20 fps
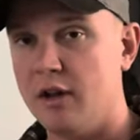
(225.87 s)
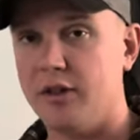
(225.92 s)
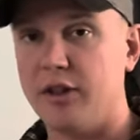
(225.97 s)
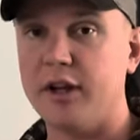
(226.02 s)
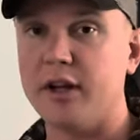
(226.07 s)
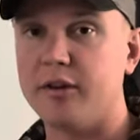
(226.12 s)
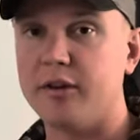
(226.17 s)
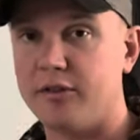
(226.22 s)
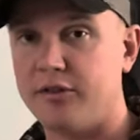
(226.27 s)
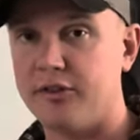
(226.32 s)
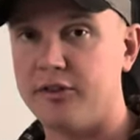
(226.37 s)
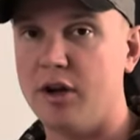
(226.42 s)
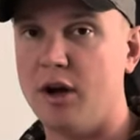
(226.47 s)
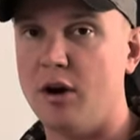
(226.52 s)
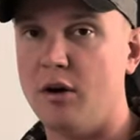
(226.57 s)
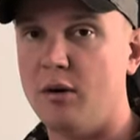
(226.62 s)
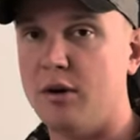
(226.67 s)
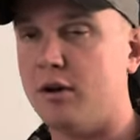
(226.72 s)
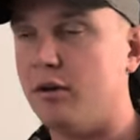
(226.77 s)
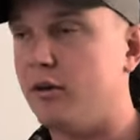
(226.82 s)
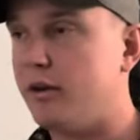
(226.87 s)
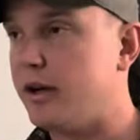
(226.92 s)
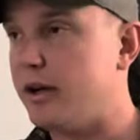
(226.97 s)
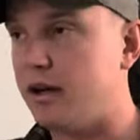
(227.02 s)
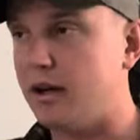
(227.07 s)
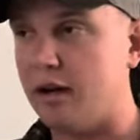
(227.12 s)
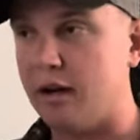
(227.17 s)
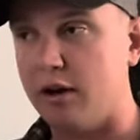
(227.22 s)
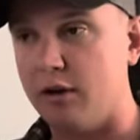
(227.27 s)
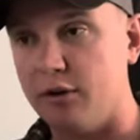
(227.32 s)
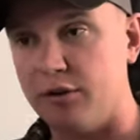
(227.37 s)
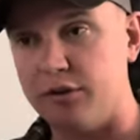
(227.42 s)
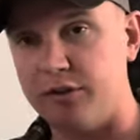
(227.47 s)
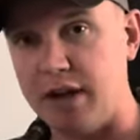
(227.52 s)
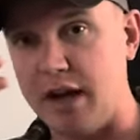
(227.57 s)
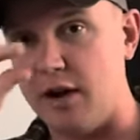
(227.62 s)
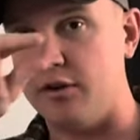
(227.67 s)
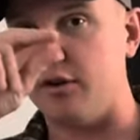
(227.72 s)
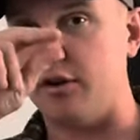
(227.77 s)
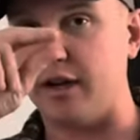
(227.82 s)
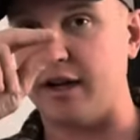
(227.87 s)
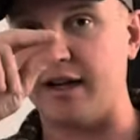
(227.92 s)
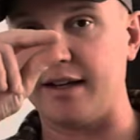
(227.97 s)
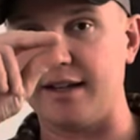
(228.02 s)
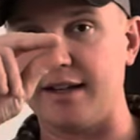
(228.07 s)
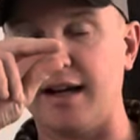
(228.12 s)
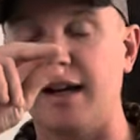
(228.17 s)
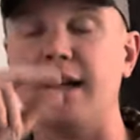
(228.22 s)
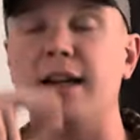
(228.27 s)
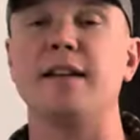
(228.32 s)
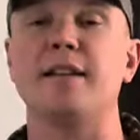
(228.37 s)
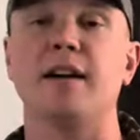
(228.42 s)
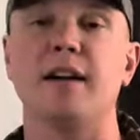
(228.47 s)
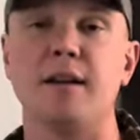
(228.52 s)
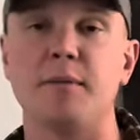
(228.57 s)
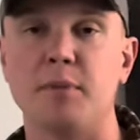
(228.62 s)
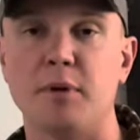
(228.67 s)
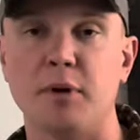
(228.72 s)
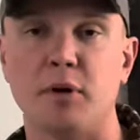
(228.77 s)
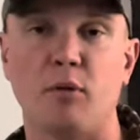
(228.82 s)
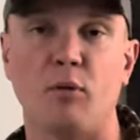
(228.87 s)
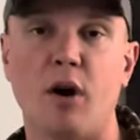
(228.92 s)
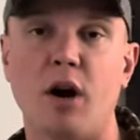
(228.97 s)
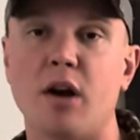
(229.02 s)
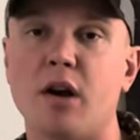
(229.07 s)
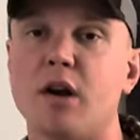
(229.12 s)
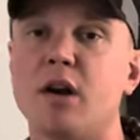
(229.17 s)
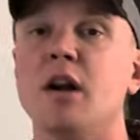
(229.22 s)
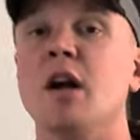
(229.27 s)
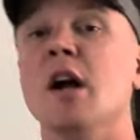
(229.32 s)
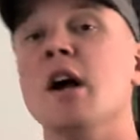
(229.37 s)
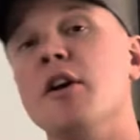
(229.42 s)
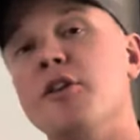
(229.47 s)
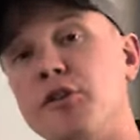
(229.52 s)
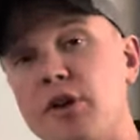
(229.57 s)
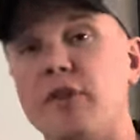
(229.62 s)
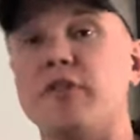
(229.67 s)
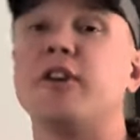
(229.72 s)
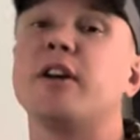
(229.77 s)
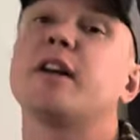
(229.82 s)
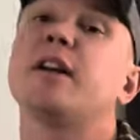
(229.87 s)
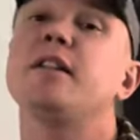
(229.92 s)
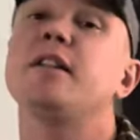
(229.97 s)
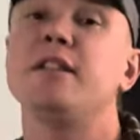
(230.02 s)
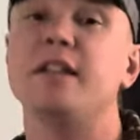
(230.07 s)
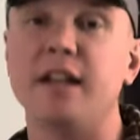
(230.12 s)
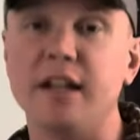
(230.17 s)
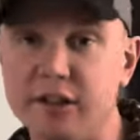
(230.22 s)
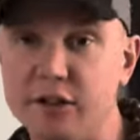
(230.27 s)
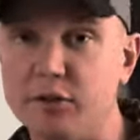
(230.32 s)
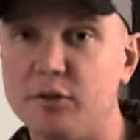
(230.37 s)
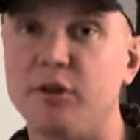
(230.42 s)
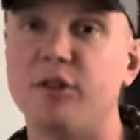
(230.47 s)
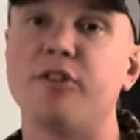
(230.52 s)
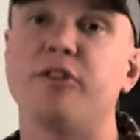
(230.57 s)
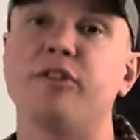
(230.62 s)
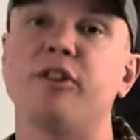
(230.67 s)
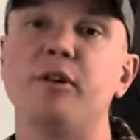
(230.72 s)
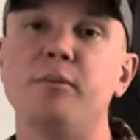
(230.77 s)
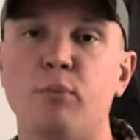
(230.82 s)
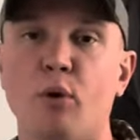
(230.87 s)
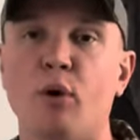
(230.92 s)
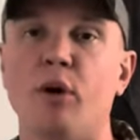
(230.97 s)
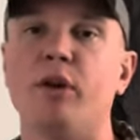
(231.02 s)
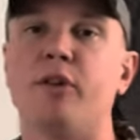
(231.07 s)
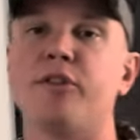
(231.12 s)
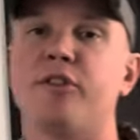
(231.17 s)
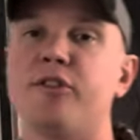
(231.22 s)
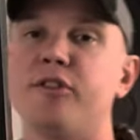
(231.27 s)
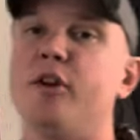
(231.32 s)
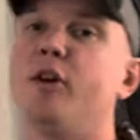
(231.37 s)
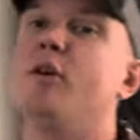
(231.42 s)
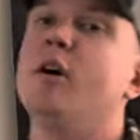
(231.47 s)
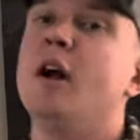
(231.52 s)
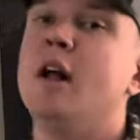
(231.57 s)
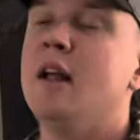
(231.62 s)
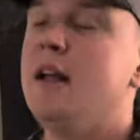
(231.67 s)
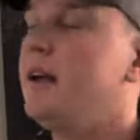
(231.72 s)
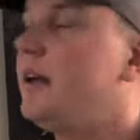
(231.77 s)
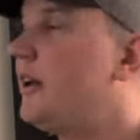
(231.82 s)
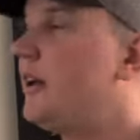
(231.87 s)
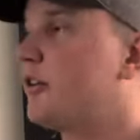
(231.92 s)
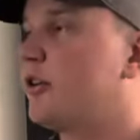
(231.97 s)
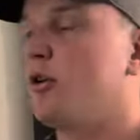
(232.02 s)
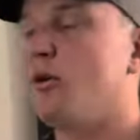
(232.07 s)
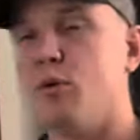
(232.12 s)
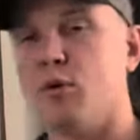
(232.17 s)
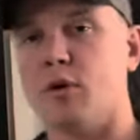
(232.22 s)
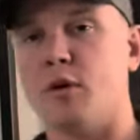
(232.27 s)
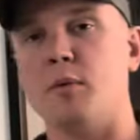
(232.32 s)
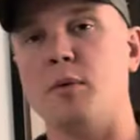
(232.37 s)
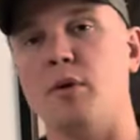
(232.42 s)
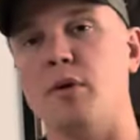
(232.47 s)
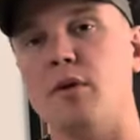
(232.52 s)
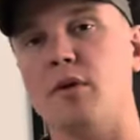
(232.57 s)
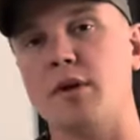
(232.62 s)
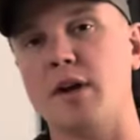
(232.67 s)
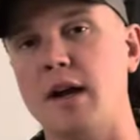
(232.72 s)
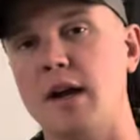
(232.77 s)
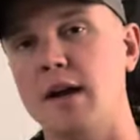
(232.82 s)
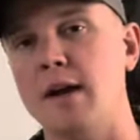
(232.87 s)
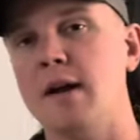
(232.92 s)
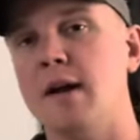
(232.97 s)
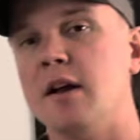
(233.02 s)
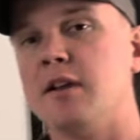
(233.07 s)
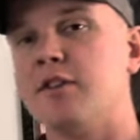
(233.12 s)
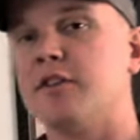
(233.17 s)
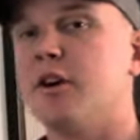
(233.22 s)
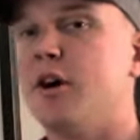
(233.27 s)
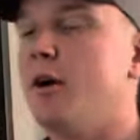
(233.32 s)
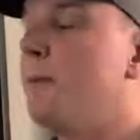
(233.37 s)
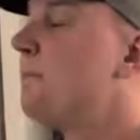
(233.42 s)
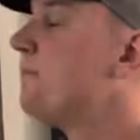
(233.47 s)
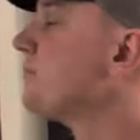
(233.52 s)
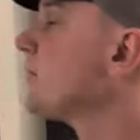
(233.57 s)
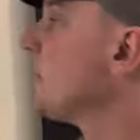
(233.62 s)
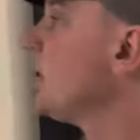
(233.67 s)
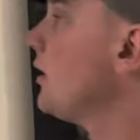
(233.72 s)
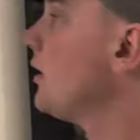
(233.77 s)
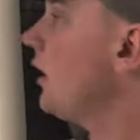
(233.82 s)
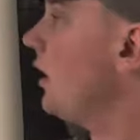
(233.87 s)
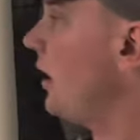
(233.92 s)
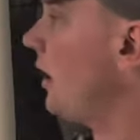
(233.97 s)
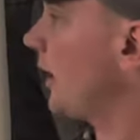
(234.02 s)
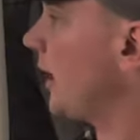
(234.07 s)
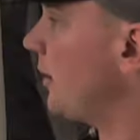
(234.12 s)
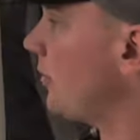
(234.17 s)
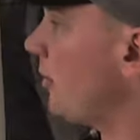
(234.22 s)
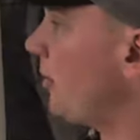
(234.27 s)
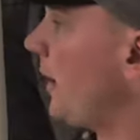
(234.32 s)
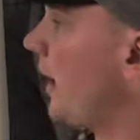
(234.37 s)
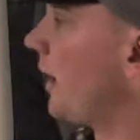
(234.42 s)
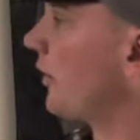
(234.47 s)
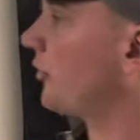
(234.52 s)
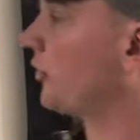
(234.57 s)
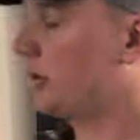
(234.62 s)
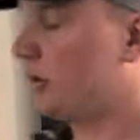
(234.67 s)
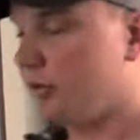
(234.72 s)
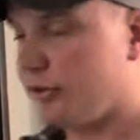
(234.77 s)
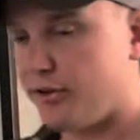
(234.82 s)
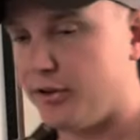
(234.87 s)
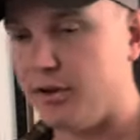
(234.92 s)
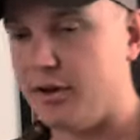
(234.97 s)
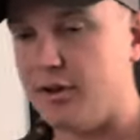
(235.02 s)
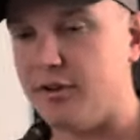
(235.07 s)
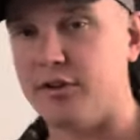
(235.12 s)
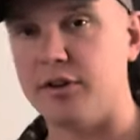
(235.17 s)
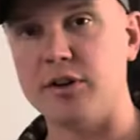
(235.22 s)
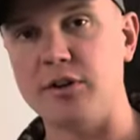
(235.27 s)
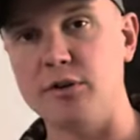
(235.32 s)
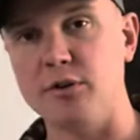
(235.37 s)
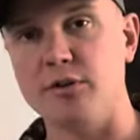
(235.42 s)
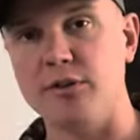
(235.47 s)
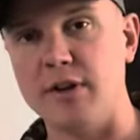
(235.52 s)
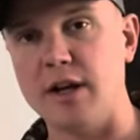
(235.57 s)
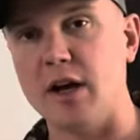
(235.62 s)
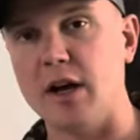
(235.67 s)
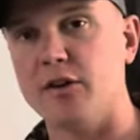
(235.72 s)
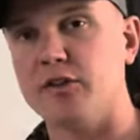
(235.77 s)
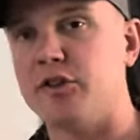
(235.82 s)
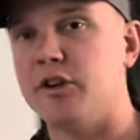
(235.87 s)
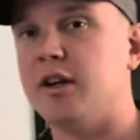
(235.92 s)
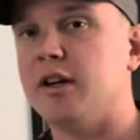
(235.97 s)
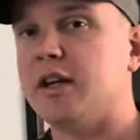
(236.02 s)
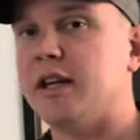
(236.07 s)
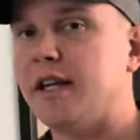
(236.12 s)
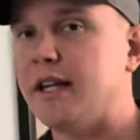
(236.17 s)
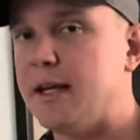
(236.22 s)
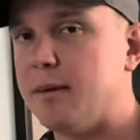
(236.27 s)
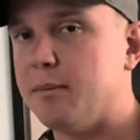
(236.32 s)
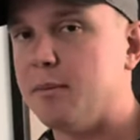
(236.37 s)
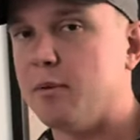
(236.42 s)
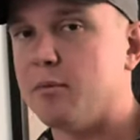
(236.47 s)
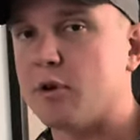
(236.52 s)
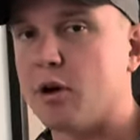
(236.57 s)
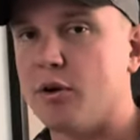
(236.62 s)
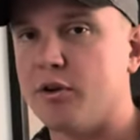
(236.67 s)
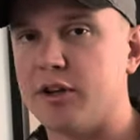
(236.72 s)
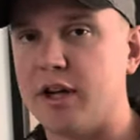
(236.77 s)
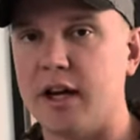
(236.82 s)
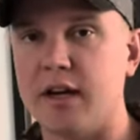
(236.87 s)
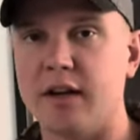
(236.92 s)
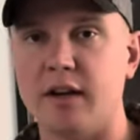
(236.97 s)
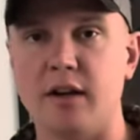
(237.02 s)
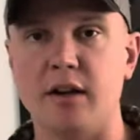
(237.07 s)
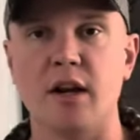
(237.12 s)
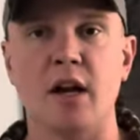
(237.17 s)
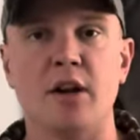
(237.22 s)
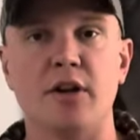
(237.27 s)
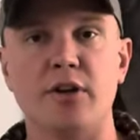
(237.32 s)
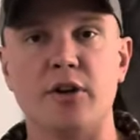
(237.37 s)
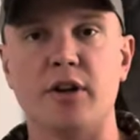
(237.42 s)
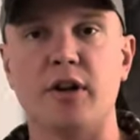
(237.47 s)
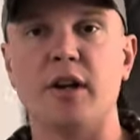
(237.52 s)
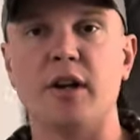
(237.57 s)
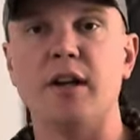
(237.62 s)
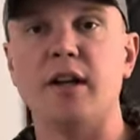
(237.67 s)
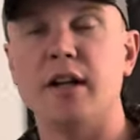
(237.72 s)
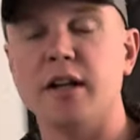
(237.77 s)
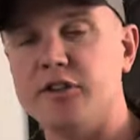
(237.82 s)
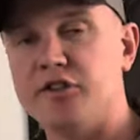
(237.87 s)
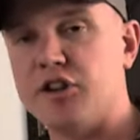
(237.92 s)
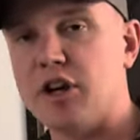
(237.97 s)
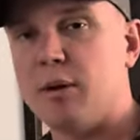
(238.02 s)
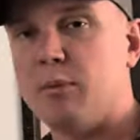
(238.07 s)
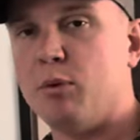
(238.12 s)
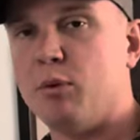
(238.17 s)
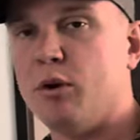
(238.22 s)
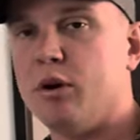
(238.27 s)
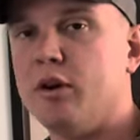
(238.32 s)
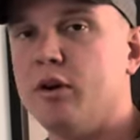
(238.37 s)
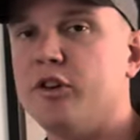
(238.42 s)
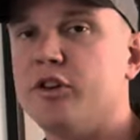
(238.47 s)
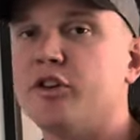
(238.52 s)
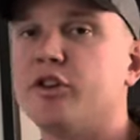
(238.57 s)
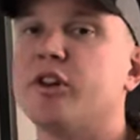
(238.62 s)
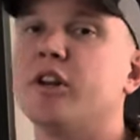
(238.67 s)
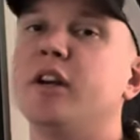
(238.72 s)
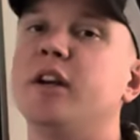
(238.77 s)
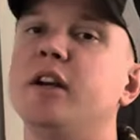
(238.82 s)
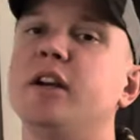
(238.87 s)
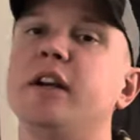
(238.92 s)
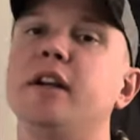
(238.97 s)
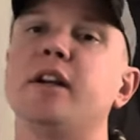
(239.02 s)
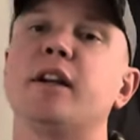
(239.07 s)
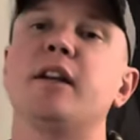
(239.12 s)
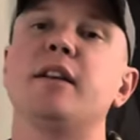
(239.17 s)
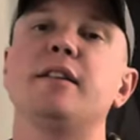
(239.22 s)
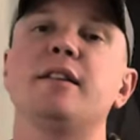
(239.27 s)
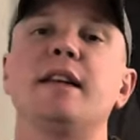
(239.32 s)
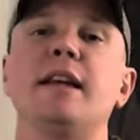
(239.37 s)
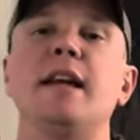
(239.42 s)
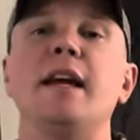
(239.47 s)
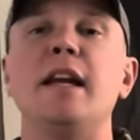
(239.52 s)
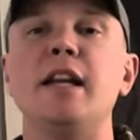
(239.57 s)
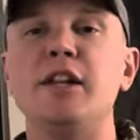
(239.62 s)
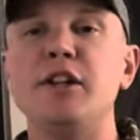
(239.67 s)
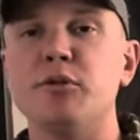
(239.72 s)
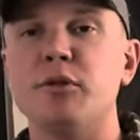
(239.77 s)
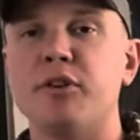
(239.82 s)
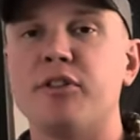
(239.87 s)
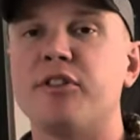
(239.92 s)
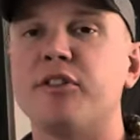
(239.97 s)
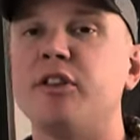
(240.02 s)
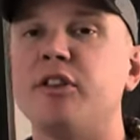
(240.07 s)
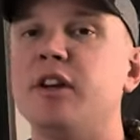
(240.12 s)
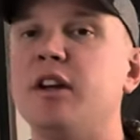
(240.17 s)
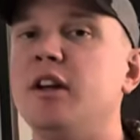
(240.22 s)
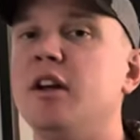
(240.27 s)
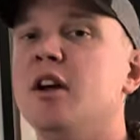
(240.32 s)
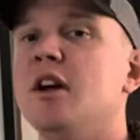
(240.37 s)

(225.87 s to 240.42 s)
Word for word: thing of snow, it only, it goes down to like a tiny, tiny bit of water. So you have to continuously boil snow. It's horrible, okay? So uh, camelbacks are useless. Use Nalgene. Keep them rotated. You're going to need a jet boil and you're going to need to continuously